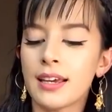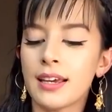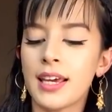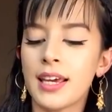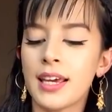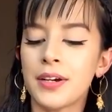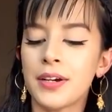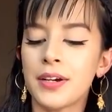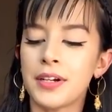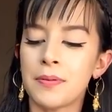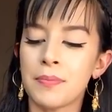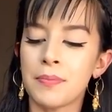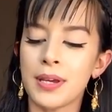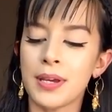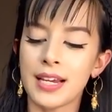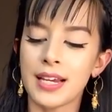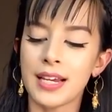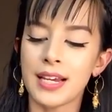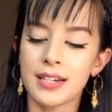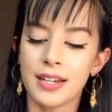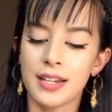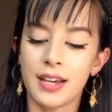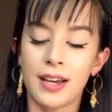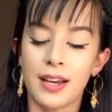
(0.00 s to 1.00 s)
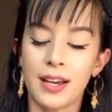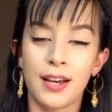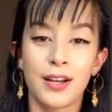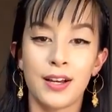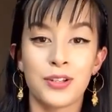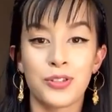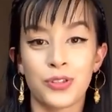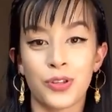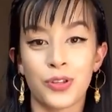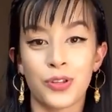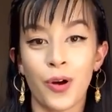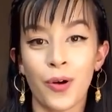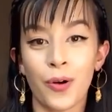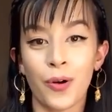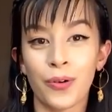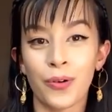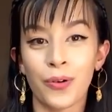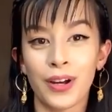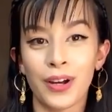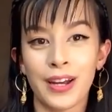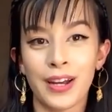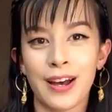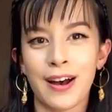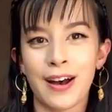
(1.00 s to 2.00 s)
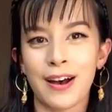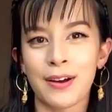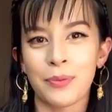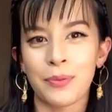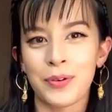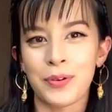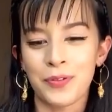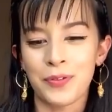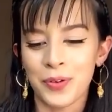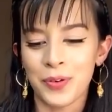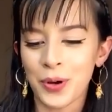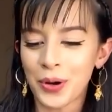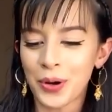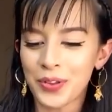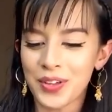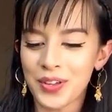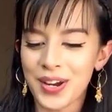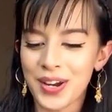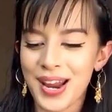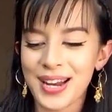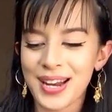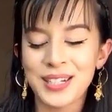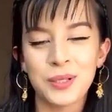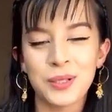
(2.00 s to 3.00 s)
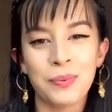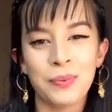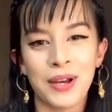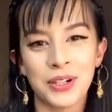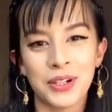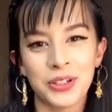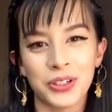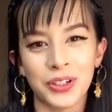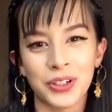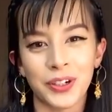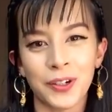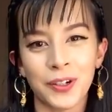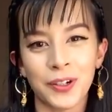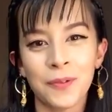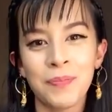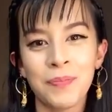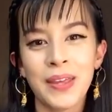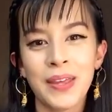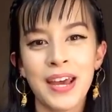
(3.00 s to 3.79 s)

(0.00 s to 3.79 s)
Kirin meat. So uh, if you go to the next picture,